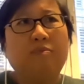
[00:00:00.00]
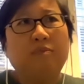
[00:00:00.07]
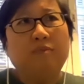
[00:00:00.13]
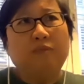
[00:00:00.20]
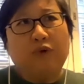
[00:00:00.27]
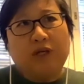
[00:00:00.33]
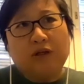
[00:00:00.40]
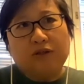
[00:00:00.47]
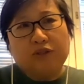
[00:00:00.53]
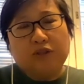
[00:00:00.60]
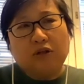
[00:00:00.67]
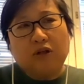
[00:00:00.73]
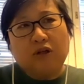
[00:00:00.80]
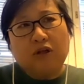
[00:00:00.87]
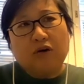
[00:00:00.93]
we also
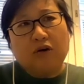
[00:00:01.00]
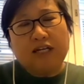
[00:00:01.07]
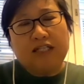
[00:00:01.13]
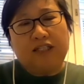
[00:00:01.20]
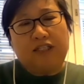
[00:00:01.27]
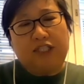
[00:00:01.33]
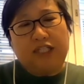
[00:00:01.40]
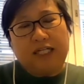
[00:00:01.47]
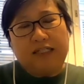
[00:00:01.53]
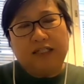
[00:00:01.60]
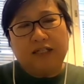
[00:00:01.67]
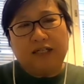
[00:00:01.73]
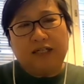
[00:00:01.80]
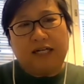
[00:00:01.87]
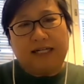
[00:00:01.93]
look at
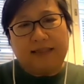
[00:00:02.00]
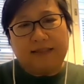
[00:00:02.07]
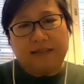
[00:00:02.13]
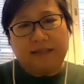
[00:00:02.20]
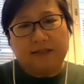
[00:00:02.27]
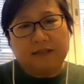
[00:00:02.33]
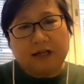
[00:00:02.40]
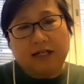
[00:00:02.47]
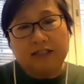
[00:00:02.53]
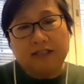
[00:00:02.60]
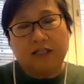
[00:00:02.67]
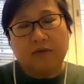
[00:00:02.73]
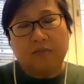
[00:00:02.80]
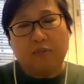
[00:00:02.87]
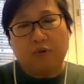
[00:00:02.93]
gender as a
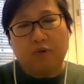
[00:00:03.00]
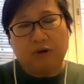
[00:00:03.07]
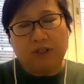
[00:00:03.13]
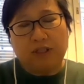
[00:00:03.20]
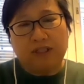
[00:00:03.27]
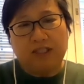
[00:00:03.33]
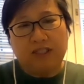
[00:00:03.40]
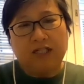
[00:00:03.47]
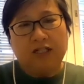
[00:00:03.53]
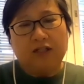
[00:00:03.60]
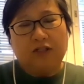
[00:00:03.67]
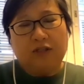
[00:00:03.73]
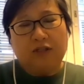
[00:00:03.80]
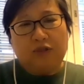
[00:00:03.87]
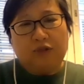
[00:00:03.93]
starting point
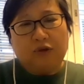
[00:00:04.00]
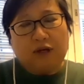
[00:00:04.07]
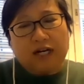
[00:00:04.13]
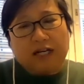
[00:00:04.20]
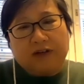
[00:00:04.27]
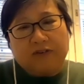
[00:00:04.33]
to kind of